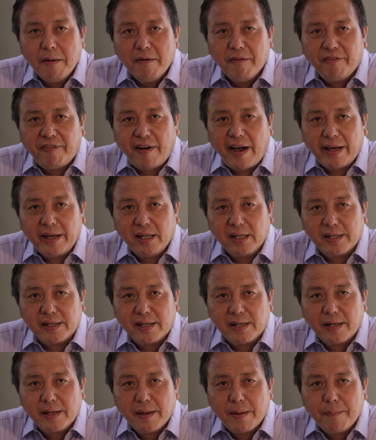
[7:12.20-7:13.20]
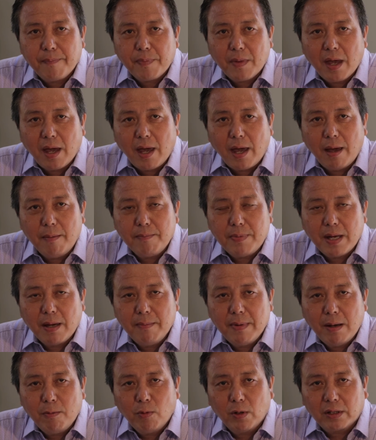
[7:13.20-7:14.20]
Finally,
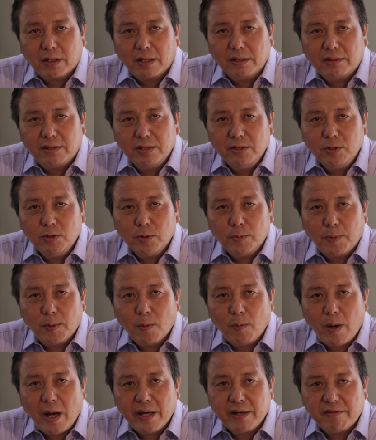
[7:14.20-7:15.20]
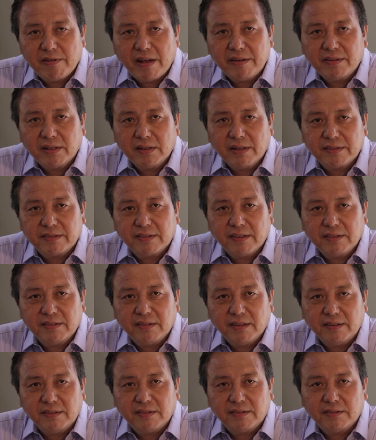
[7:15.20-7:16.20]
MBMM will continue to provide rental
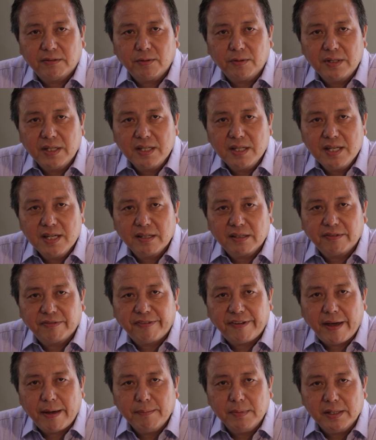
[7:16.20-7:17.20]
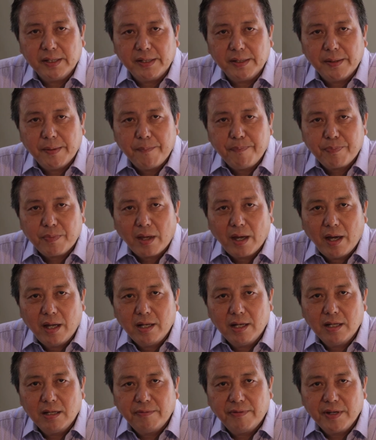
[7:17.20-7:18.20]
assistance to neediest family and
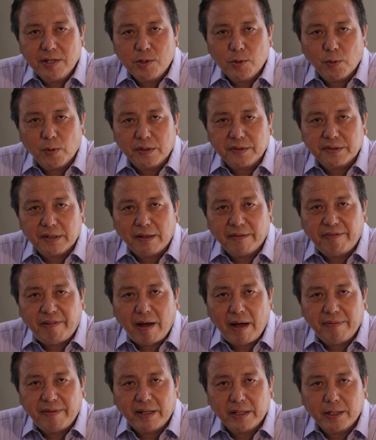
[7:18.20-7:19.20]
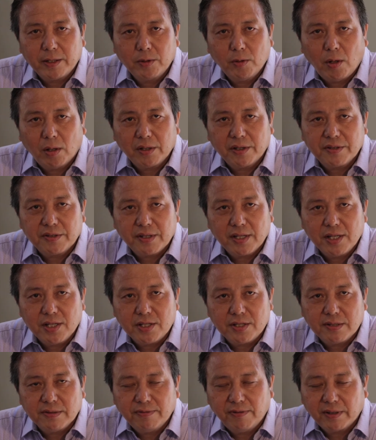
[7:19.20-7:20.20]
individuals at $500
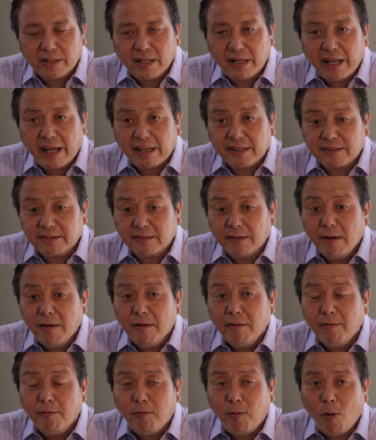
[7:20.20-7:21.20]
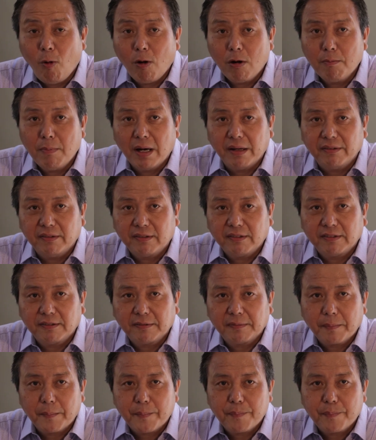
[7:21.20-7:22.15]
each for the next 4 months.